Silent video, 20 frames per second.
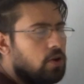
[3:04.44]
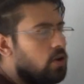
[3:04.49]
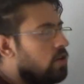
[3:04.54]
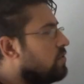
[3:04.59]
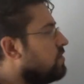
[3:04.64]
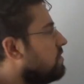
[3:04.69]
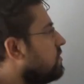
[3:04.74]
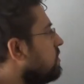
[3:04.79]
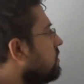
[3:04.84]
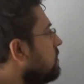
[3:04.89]

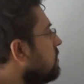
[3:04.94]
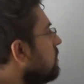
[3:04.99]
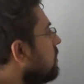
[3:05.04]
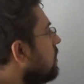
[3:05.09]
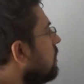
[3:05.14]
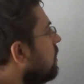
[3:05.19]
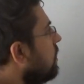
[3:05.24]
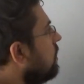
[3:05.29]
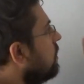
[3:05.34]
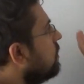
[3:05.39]
constant
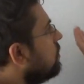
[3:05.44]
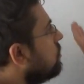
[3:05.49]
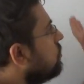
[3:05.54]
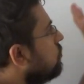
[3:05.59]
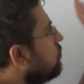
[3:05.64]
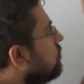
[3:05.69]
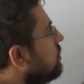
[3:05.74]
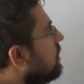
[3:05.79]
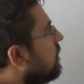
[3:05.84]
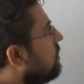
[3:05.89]

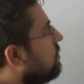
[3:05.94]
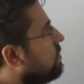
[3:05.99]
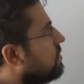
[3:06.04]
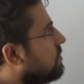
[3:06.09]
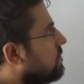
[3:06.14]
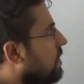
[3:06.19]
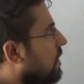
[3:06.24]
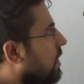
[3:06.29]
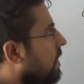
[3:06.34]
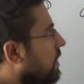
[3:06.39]
to the other
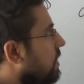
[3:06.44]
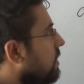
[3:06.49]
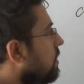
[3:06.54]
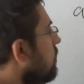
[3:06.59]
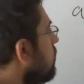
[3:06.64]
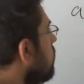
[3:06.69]
side.